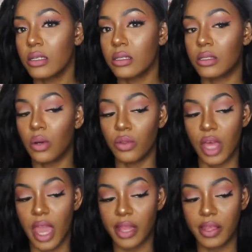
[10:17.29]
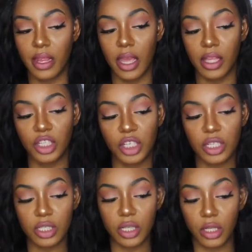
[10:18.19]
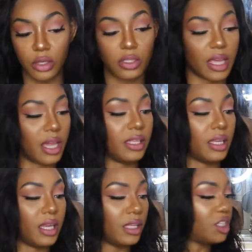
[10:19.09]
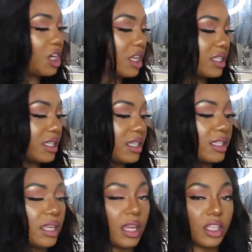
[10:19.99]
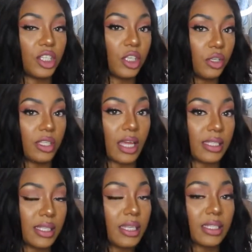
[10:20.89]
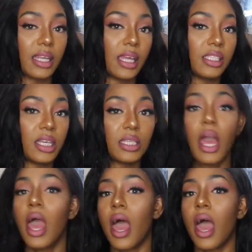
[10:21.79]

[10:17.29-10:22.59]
So the 18 inches looks 18 inches, the 16 inches looks 16 inches,